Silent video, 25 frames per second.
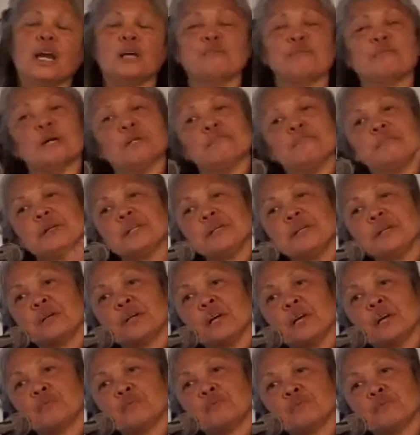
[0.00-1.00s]
and my mother
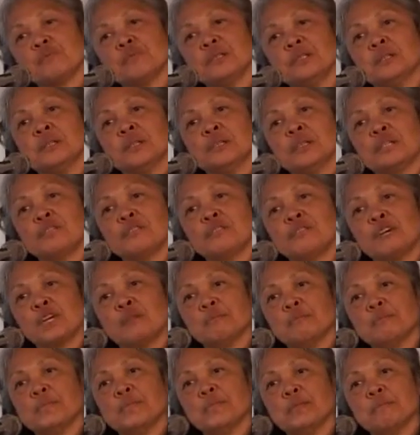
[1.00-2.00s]
come from a large
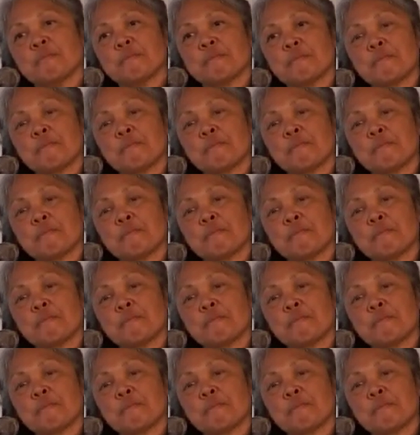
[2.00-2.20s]
family,